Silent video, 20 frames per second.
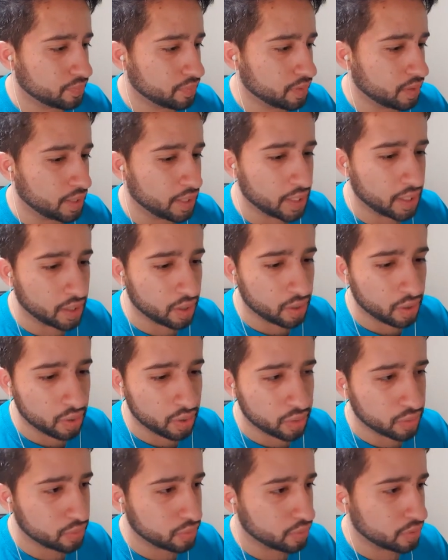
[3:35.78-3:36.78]

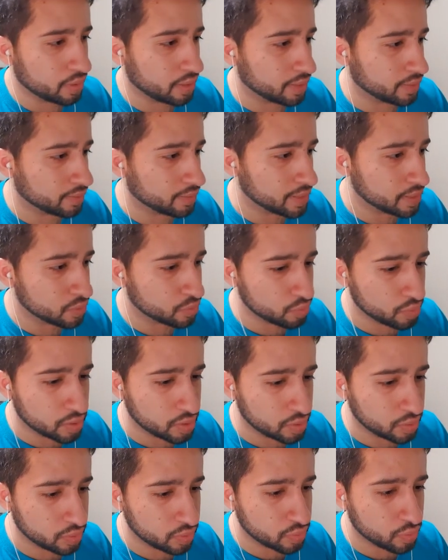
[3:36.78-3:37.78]
Here in this
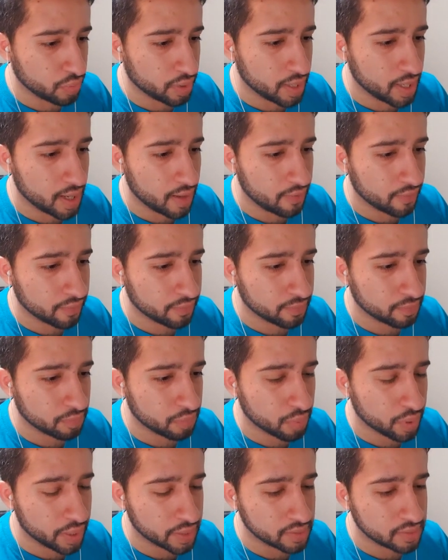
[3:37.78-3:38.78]
one, we have
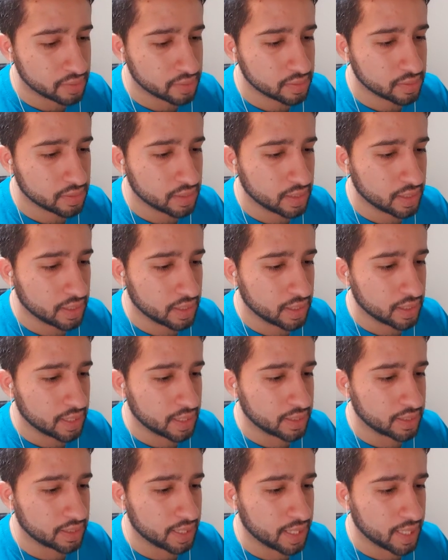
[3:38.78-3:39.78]
bricks
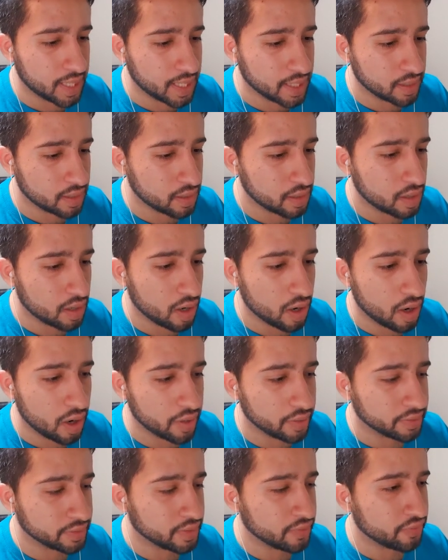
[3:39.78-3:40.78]
that
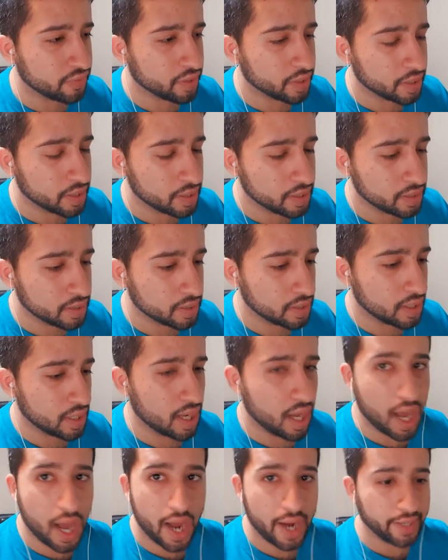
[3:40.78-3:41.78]
are in different
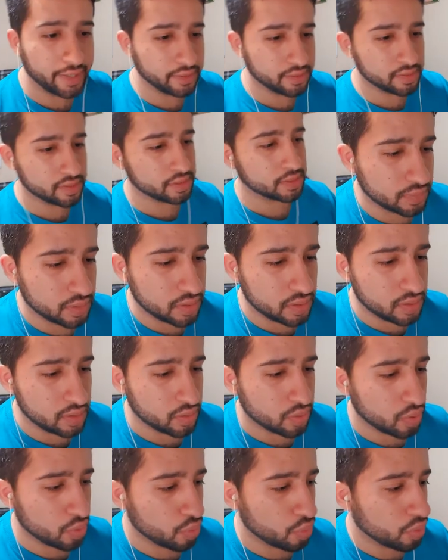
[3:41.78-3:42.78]
heights.
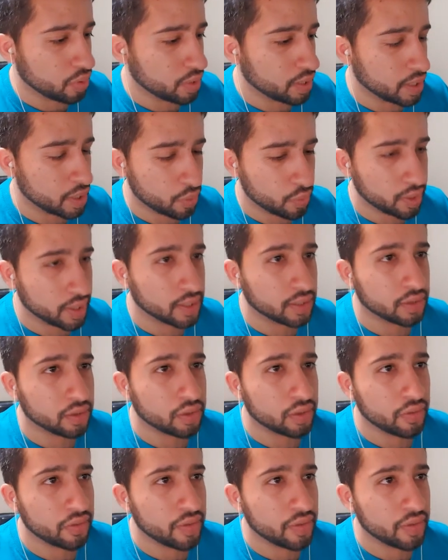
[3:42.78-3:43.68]
So here we can learn